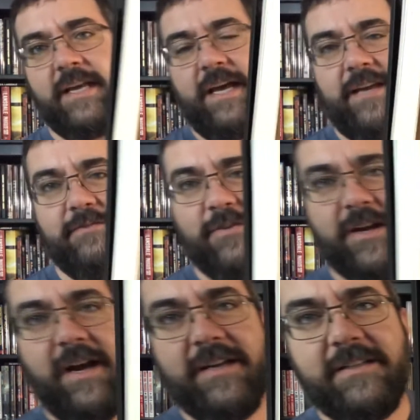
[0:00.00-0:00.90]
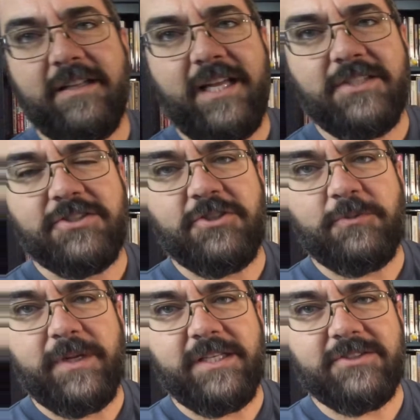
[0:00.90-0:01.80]
I hadn't forgotten in the last two
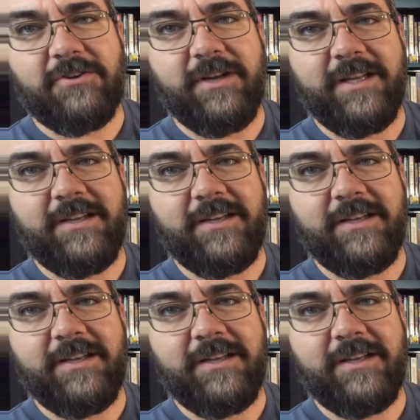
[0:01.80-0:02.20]
minutes already.